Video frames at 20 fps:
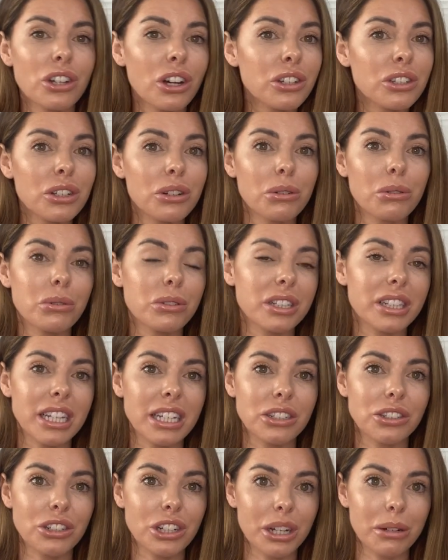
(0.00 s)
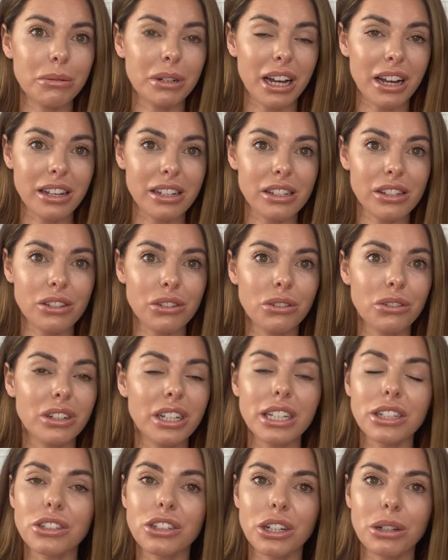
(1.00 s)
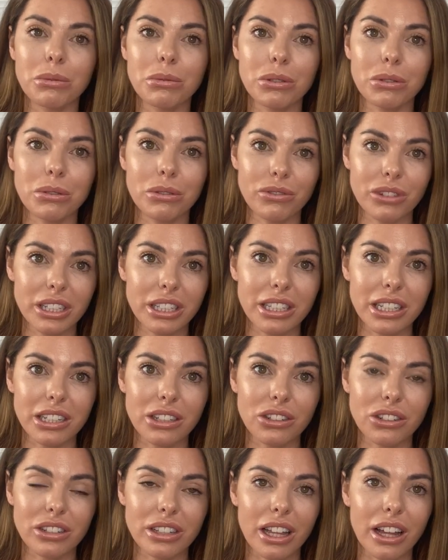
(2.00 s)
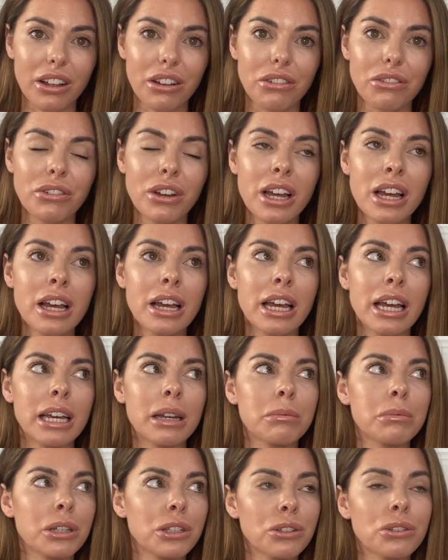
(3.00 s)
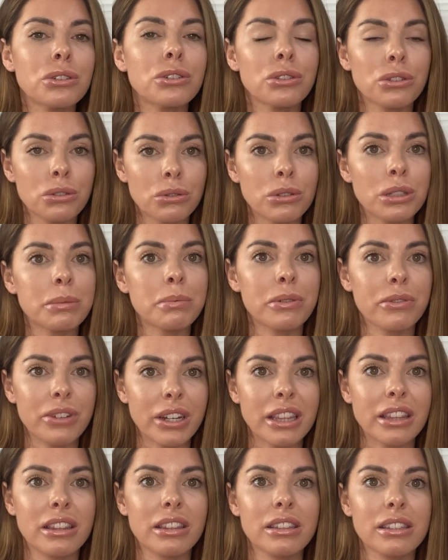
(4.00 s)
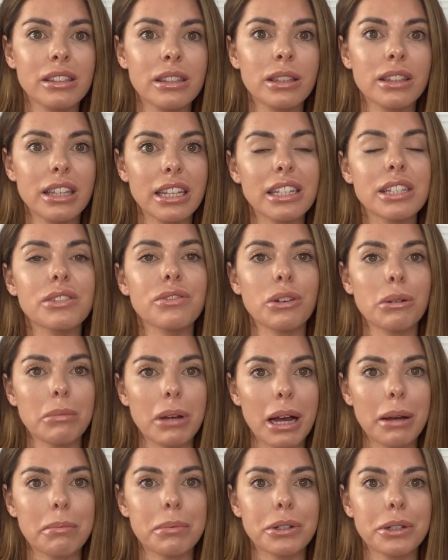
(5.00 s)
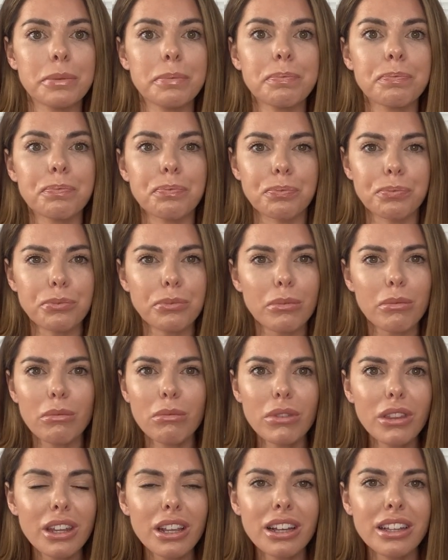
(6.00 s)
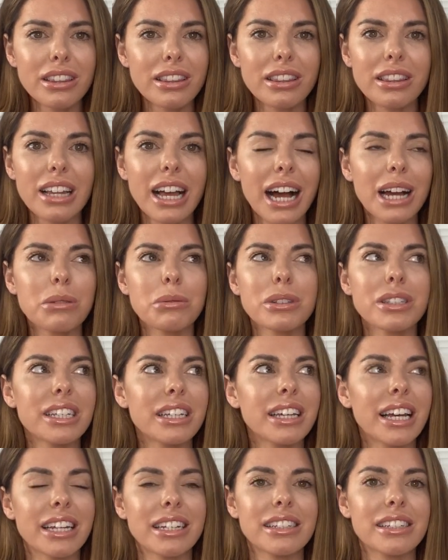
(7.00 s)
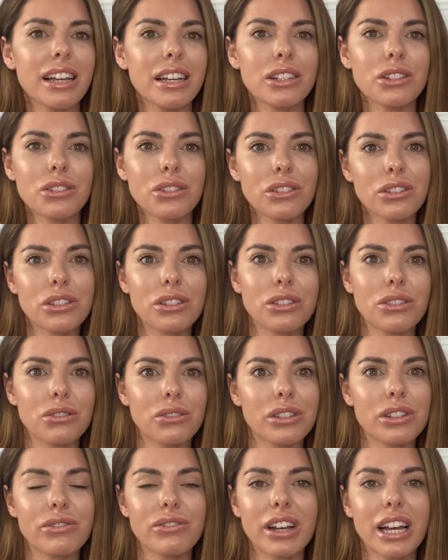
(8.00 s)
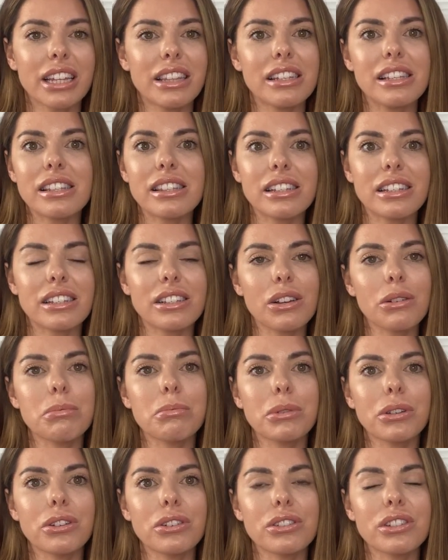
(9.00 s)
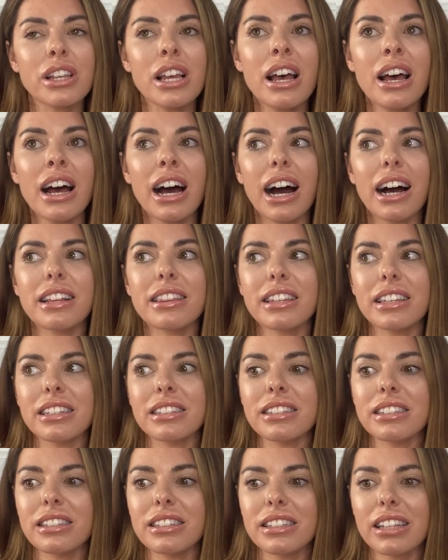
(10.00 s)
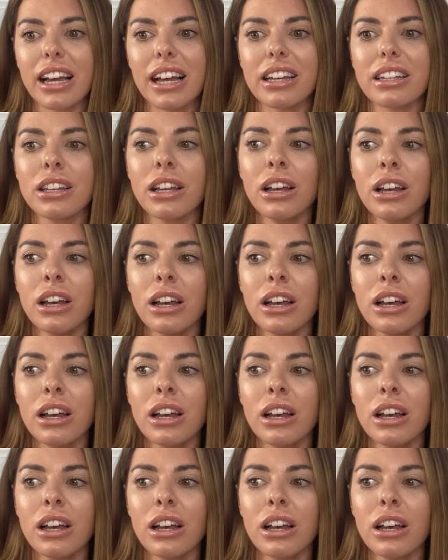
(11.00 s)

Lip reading: not told unless you go and ask, or unless you go and do the research yourself, that you can do to prevent this from happening. I would take any test under the sun to find these things out, because at the end of the day,